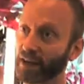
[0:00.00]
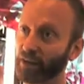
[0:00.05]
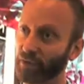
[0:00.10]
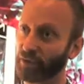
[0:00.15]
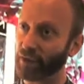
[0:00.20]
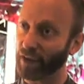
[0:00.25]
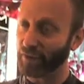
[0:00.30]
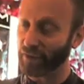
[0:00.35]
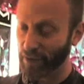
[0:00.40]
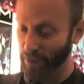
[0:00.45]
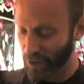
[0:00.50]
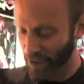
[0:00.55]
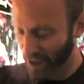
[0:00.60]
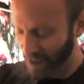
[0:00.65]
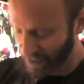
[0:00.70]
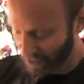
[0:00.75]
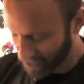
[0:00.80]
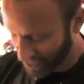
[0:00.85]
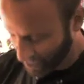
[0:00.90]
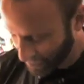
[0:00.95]
like a fluffy
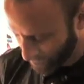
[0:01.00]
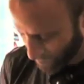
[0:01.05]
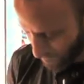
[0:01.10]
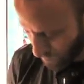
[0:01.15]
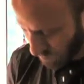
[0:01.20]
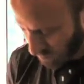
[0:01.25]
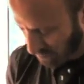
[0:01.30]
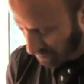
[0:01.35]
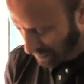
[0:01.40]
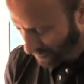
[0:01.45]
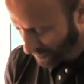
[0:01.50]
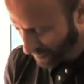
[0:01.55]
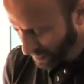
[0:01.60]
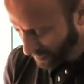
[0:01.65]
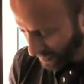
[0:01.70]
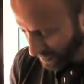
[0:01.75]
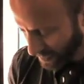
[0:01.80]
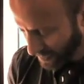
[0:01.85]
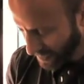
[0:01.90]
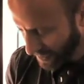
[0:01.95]
brush,
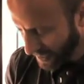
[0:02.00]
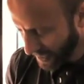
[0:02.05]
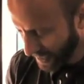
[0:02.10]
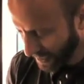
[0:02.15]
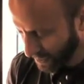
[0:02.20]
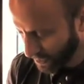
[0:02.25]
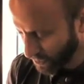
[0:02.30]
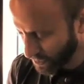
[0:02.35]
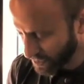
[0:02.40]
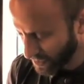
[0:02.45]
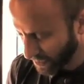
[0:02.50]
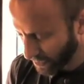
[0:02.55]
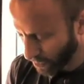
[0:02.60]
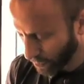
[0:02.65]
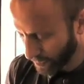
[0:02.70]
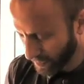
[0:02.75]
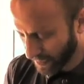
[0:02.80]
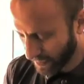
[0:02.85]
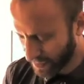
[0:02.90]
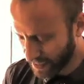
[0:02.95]
and use a little
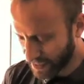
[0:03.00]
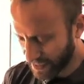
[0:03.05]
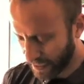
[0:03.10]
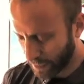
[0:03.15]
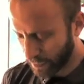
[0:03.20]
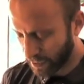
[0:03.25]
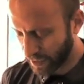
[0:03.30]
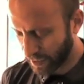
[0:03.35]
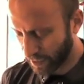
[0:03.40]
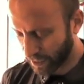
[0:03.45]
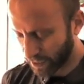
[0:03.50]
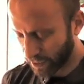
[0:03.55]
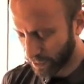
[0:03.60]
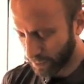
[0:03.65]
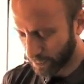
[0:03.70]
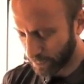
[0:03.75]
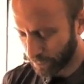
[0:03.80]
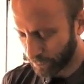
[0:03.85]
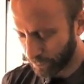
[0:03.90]
bit of the same color.